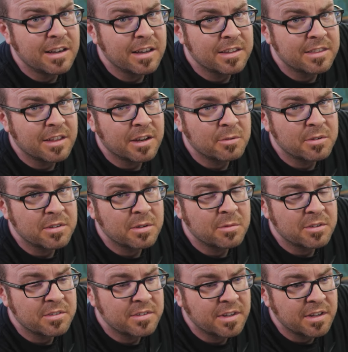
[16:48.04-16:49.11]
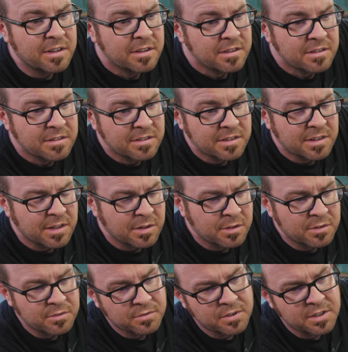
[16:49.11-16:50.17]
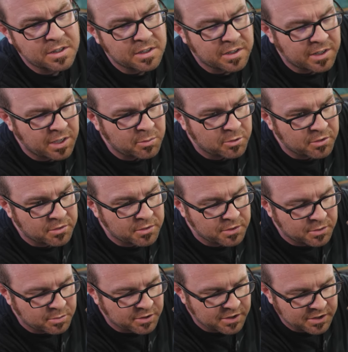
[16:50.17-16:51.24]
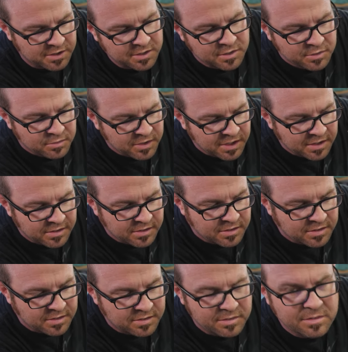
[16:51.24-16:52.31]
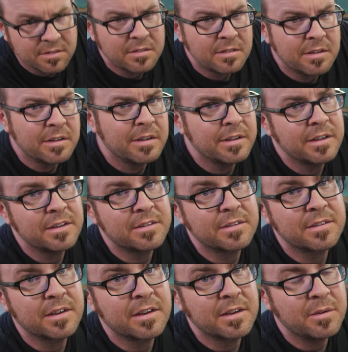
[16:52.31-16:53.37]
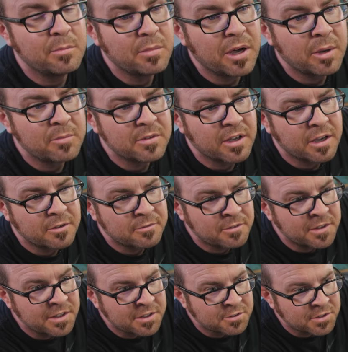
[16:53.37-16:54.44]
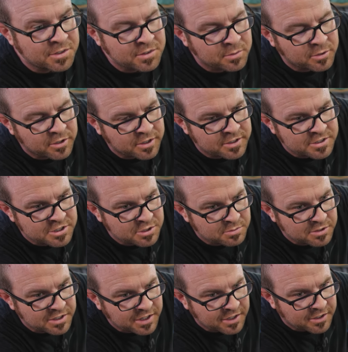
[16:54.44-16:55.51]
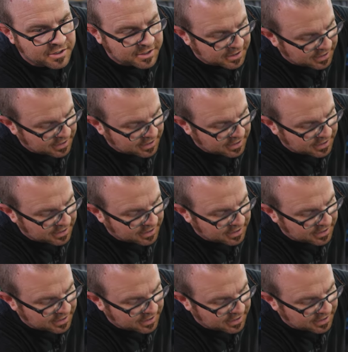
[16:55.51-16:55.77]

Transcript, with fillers: I thought I was almost done, and then I was feeding a cable through to plug in these fans, and it's uh, popped off the addressable R G B header